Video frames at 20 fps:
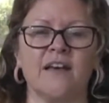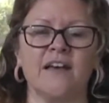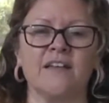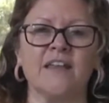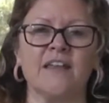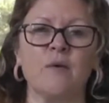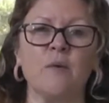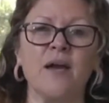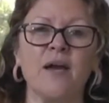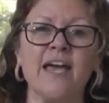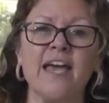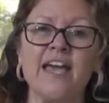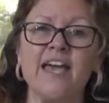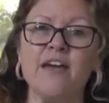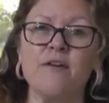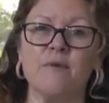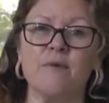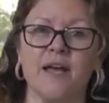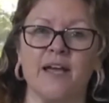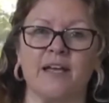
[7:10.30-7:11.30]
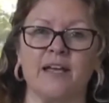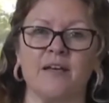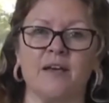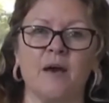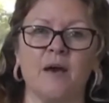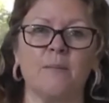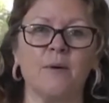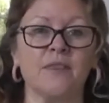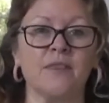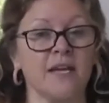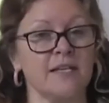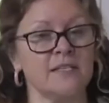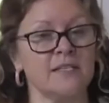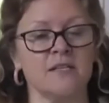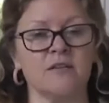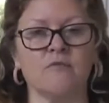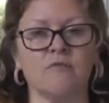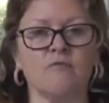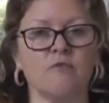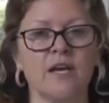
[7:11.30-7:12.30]
They were hearing, but they
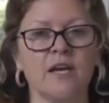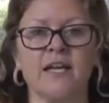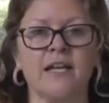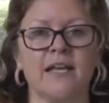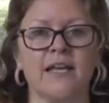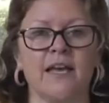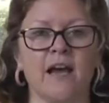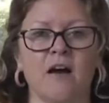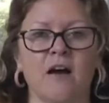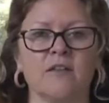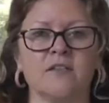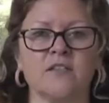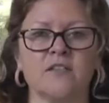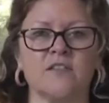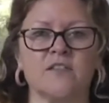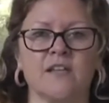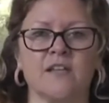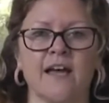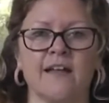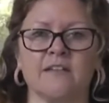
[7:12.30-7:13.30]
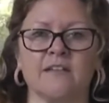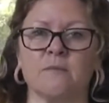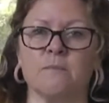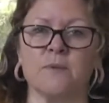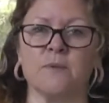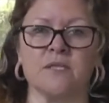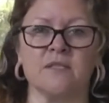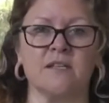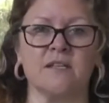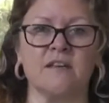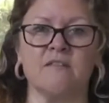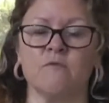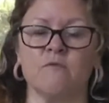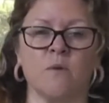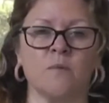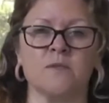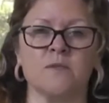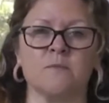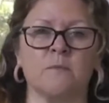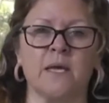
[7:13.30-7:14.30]
didn't really understand and perceive
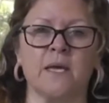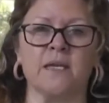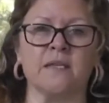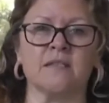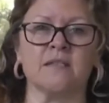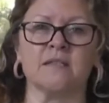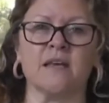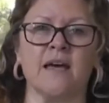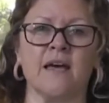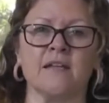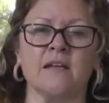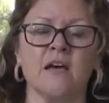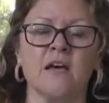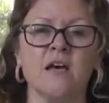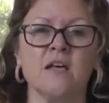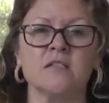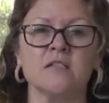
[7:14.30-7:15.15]
what was being said.